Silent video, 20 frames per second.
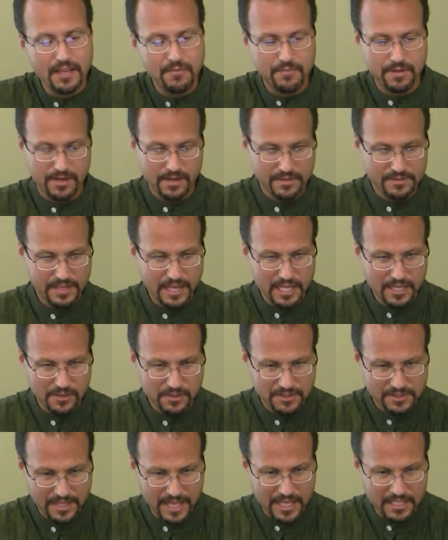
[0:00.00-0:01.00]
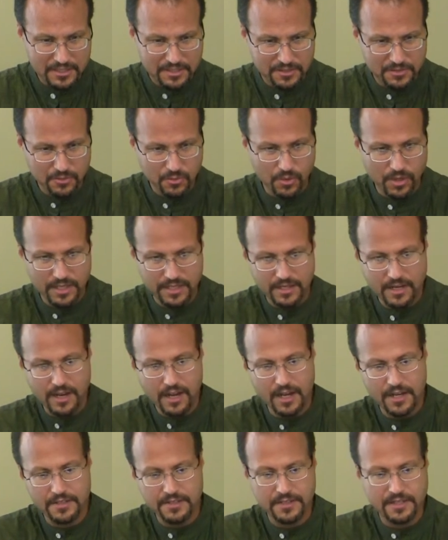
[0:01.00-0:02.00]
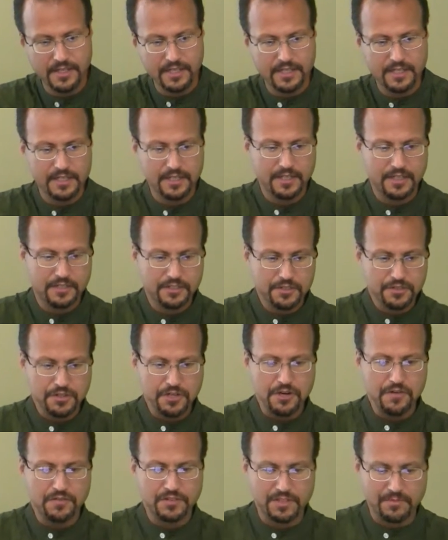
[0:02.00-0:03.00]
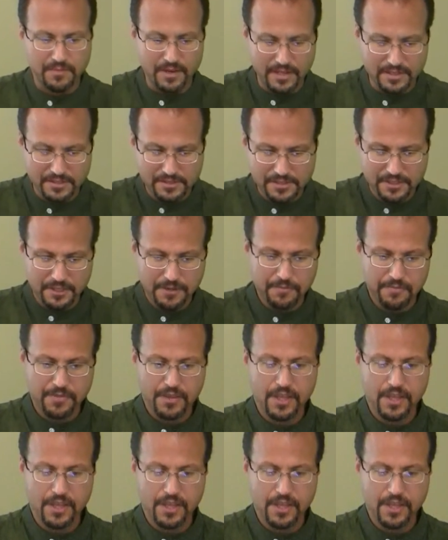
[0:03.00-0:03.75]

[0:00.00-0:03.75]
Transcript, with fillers: because that's what God deserves from us.